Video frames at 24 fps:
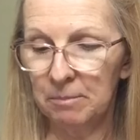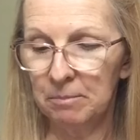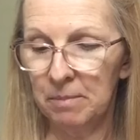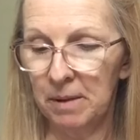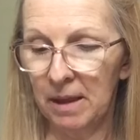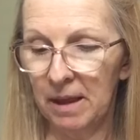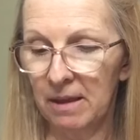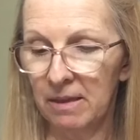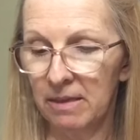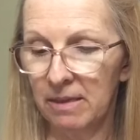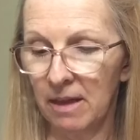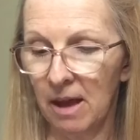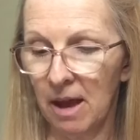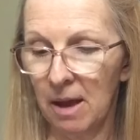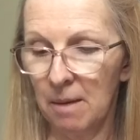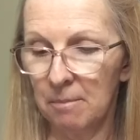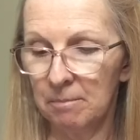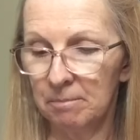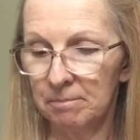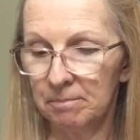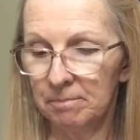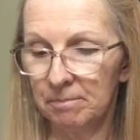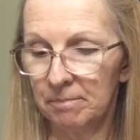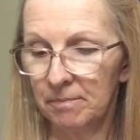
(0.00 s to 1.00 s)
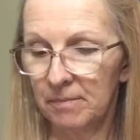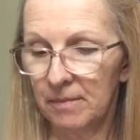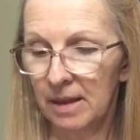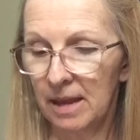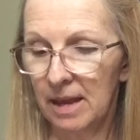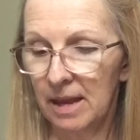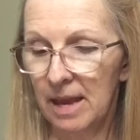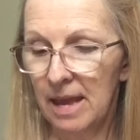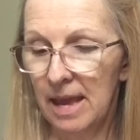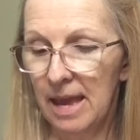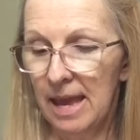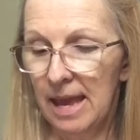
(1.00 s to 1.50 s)
at Big Thumb.
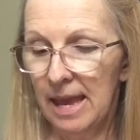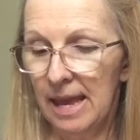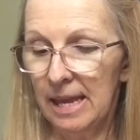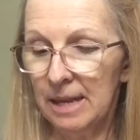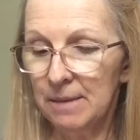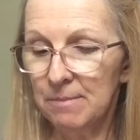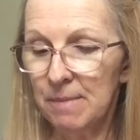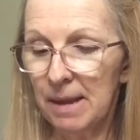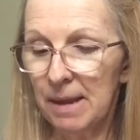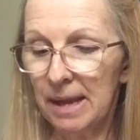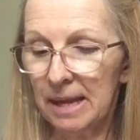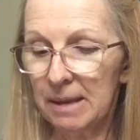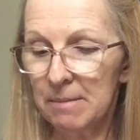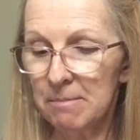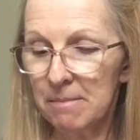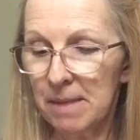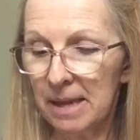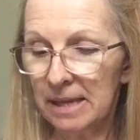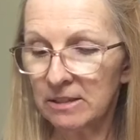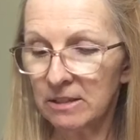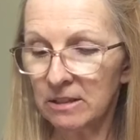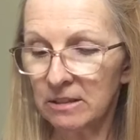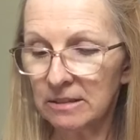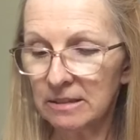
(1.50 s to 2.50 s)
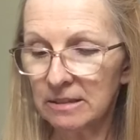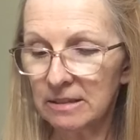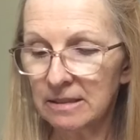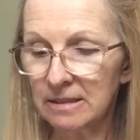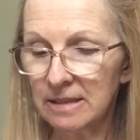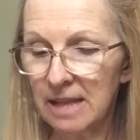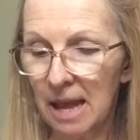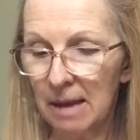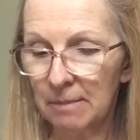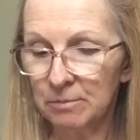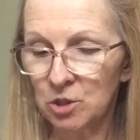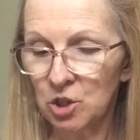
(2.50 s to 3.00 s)
He'd make a mental
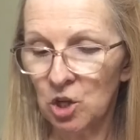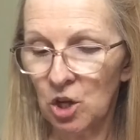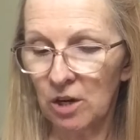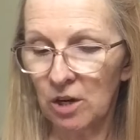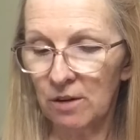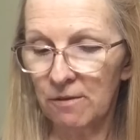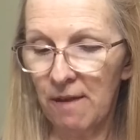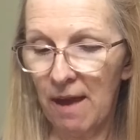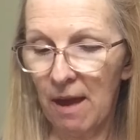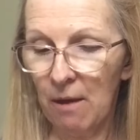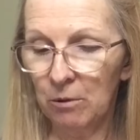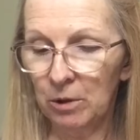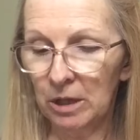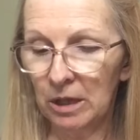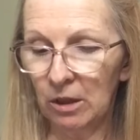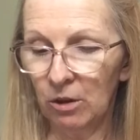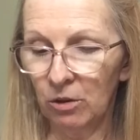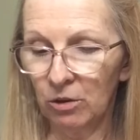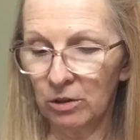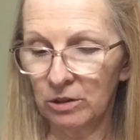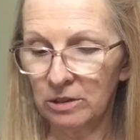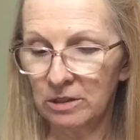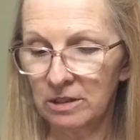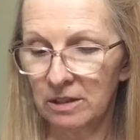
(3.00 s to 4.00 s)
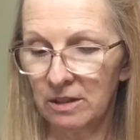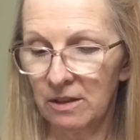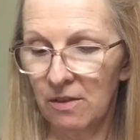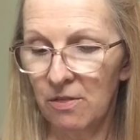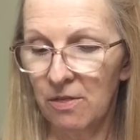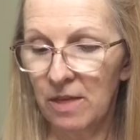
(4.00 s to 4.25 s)
snapshot of how it looked,